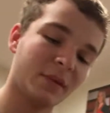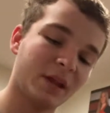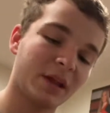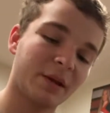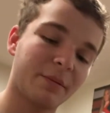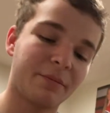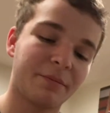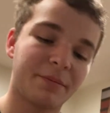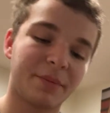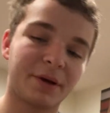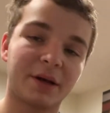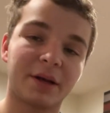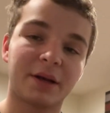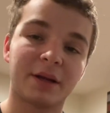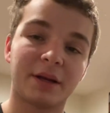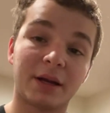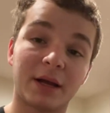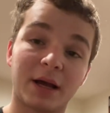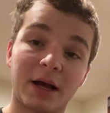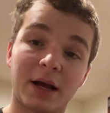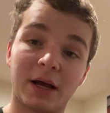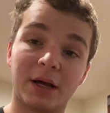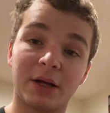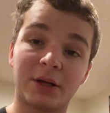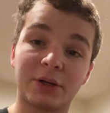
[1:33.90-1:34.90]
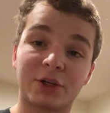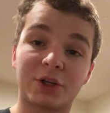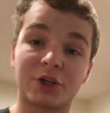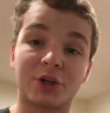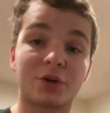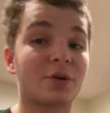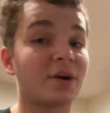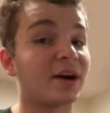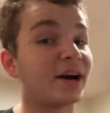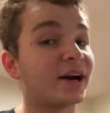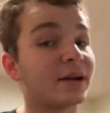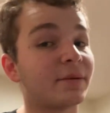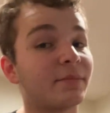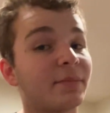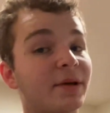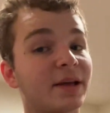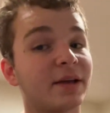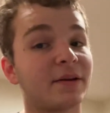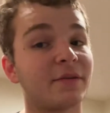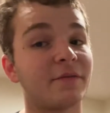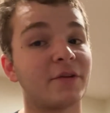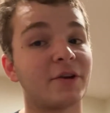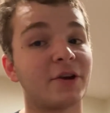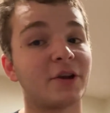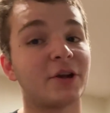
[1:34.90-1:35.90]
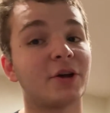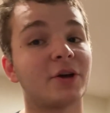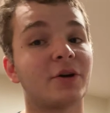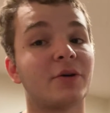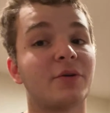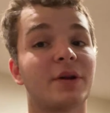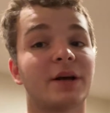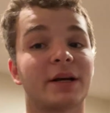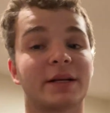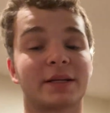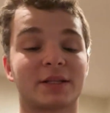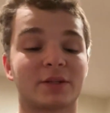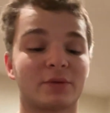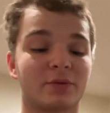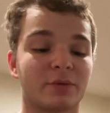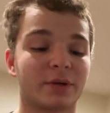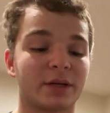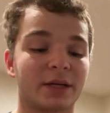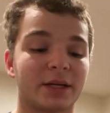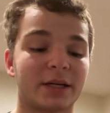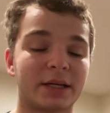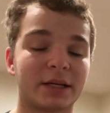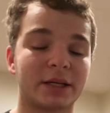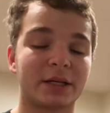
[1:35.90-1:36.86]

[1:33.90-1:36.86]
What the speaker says: but I'll try to make a video next week.